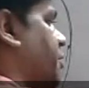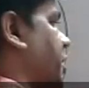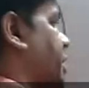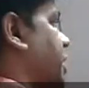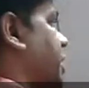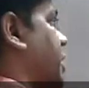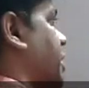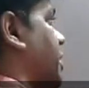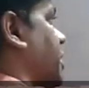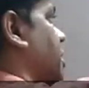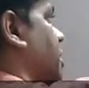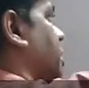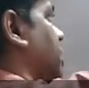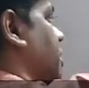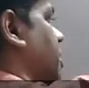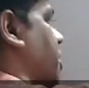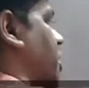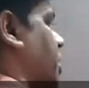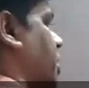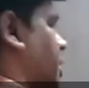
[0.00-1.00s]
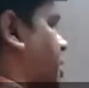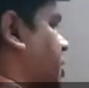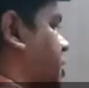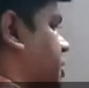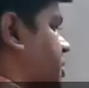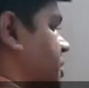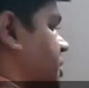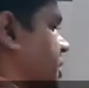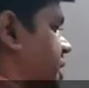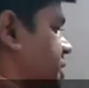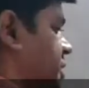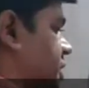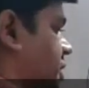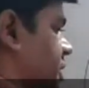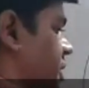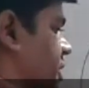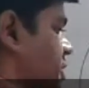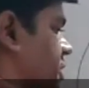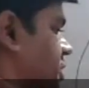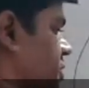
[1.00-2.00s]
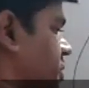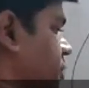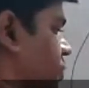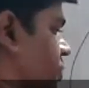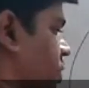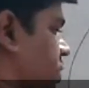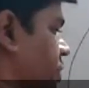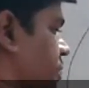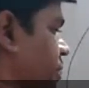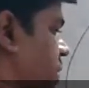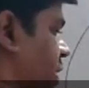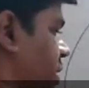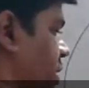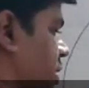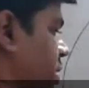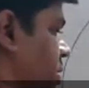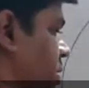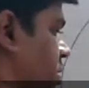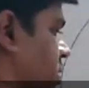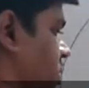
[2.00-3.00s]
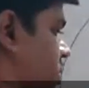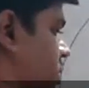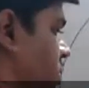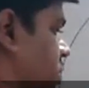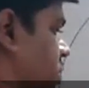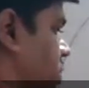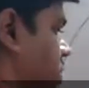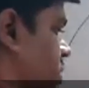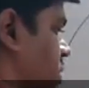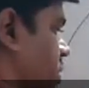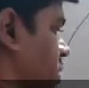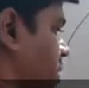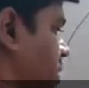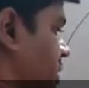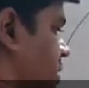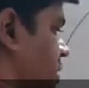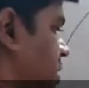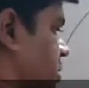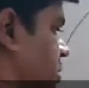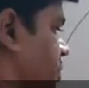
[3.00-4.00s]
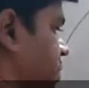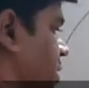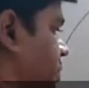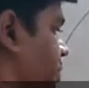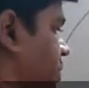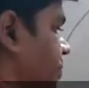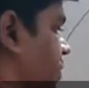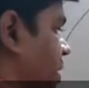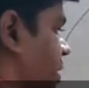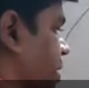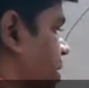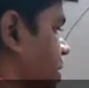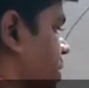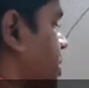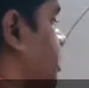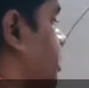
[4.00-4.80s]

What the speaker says: vertical, or at certain instant point p, let the speed be v.